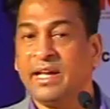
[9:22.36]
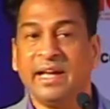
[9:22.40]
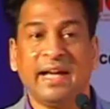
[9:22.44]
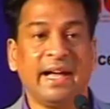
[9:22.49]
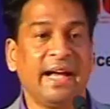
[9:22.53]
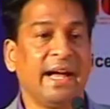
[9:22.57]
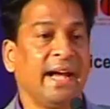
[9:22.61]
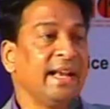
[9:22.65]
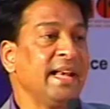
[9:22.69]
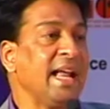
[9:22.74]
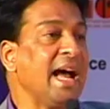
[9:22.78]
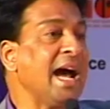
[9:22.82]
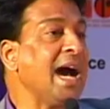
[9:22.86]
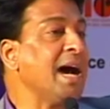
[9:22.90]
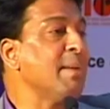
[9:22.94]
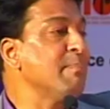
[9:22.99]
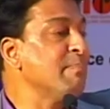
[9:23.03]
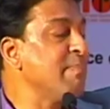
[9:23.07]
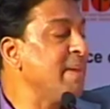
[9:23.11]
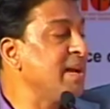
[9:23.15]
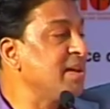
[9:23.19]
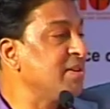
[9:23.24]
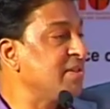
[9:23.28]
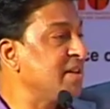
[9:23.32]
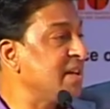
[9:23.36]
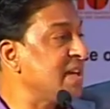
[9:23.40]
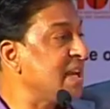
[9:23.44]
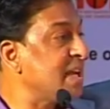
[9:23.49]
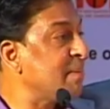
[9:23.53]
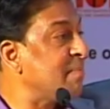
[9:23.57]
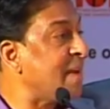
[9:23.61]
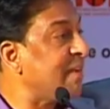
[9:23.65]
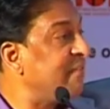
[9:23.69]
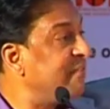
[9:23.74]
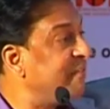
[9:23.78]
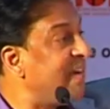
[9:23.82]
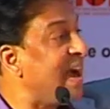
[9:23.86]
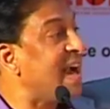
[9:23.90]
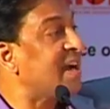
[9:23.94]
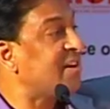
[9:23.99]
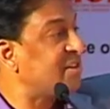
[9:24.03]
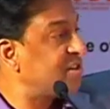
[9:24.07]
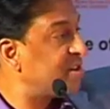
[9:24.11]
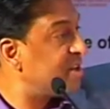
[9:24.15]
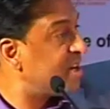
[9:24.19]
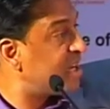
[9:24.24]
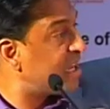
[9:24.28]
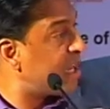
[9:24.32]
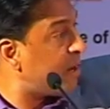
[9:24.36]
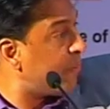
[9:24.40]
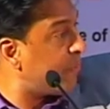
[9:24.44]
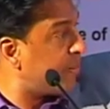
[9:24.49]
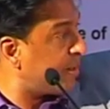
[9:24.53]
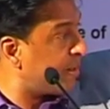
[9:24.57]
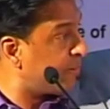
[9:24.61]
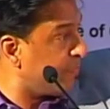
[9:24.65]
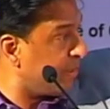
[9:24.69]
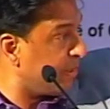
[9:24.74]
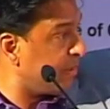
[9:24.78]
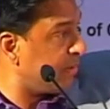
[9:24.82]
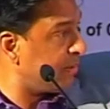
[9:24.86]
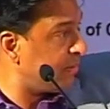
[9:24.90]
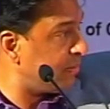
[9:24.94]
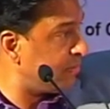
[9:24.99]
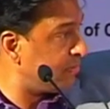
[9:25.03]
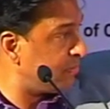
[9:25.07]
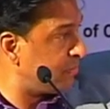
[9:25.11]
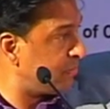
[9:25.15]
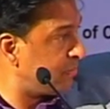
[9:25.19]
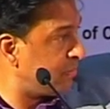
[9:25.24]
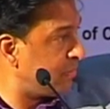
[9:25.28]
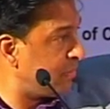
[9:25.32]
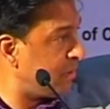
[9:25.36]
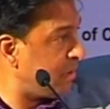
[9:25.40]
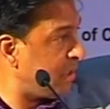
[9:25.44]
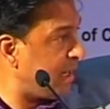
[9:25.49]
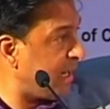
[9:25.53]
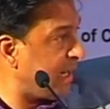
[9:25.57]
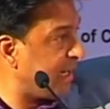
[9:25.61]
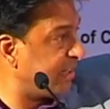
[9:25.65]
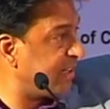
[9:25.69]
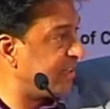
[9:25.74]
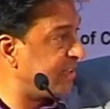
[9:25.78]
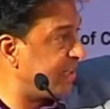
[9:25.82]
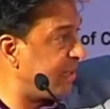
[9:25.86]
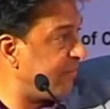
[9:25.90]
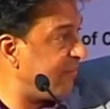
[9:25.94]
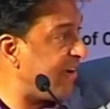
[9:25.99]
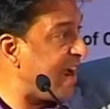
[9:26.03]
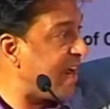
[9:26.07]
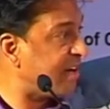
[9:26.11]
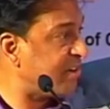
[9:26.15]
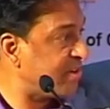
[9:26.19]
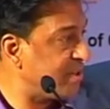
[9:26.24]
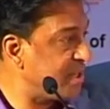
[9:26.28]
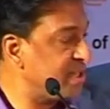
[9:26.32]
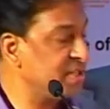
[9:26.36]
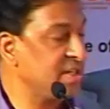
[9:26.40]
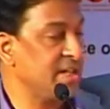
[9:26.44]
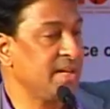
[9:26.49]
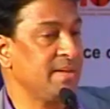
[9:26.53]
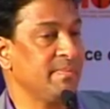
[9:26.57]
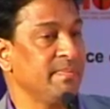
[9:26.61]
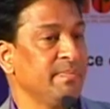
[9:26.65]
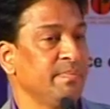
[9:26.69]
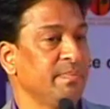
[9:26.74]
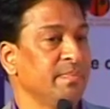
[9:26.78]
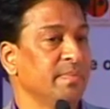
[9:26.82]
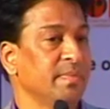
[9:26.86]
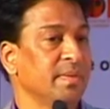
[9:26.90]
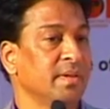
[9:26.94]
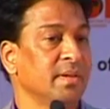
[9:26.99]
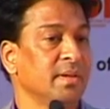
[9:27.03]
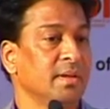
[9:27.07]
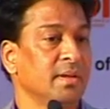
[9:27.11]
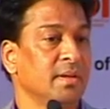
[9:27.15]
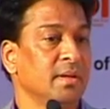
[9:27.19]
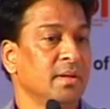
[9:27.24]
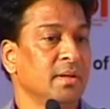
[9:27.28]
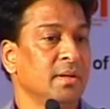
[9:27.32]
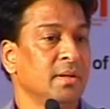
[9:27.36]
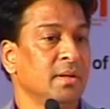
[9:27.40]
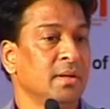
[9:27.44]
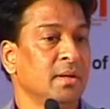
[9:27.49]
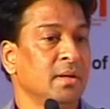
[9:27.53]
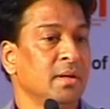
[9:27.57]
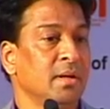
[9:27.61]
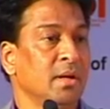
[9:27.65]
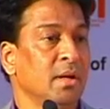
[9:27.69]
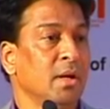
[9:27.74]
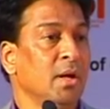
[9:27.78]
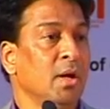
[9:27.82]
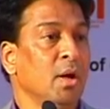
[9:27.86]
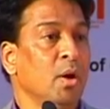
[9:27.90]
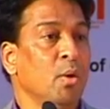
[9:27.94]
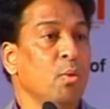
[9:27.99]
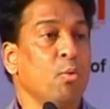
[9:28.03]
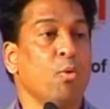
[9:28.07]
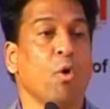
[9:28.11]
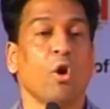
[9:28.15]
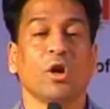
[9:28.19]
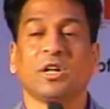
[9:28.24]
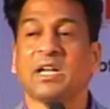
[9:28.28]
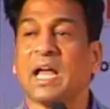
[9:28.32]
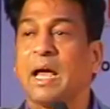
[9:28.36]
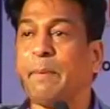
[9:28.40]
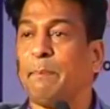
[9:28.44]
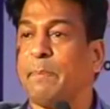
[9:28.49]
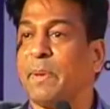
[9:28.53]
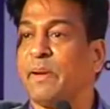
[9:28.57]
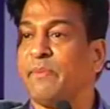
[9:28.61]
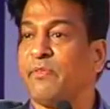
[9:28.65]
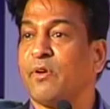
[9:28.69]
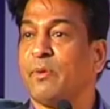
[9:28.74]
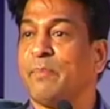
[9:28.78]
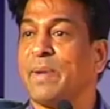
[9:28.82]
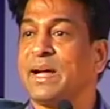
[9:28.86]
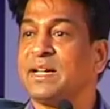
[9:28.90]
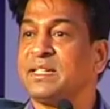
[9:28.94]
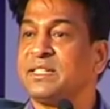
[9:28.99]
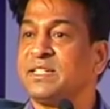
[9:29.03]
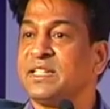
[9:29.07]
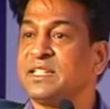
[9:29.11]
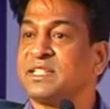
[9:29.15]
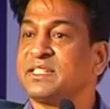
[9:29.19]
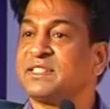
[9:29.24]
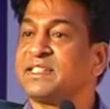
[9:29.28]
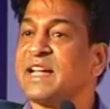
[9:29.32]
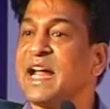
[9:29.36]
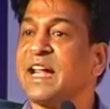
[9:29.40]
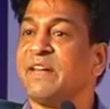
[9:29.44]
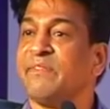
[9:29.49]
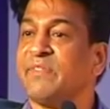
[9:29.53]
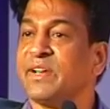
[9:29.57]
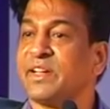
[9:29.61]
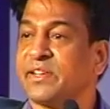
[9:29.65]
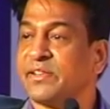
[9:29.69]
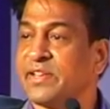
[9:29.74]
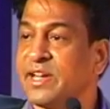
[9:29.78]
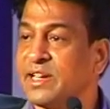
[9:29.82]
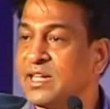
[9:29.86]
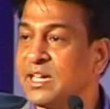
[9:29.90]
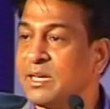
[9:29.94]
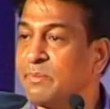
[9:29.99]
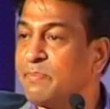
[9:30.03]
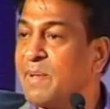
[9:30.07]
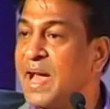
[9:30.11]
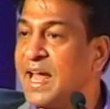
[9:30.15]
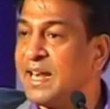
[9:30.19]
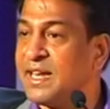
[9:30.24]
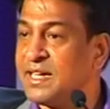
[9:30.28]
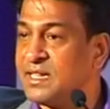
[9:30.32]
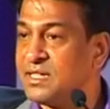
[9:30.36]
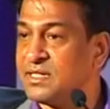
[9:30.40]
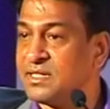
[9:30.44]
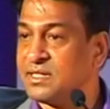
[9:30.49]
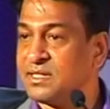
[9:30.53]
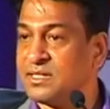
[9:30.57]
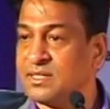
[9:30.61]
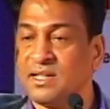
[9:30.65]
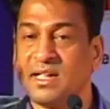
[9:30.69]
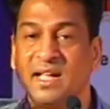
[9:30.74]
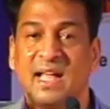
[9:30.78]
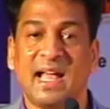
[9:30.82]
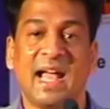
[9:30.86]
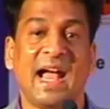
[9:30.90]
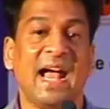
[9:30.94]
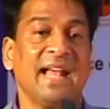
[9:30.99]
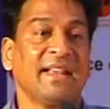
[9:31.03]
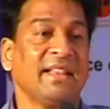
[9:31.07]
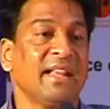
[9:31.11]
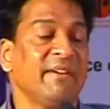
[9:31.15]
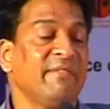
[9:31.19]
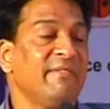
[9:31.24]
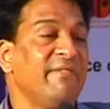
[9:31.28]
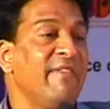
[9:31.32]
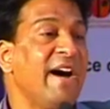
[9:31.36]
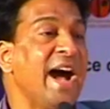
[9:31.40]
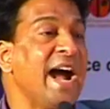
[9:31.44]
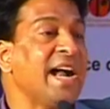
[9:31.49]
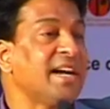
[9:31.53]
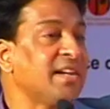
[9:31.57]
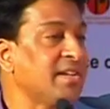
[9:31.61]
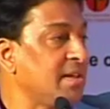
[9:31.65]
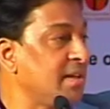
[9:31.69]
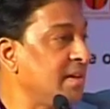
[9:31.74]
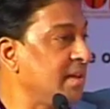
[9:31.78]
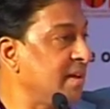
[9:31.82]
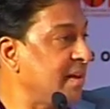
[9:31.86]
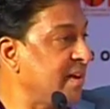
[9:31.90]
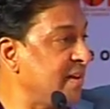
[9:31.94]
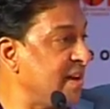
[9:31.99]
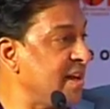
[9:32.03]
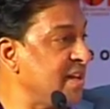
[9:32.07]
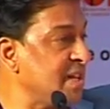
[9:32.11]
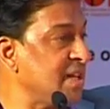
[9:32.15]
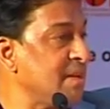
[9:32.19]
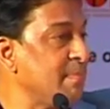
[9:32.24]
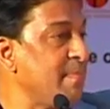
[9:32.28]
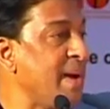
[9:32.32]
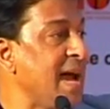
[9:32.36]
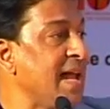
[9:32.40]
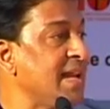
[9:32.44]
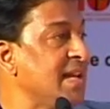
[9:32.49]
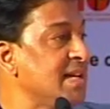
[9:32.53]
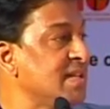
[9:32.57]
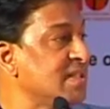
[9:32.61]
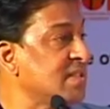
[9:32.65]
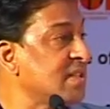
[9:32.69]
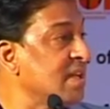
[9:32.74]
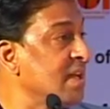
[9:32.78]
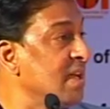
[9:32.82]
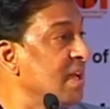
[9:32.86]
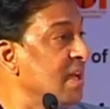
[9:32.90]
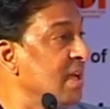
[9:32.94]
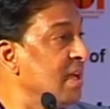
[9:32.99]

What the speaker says: and I'm maintaining my VAT recoverable under the VAT regime. What happened for my this SANVIT credit balance and the VAT credit balance?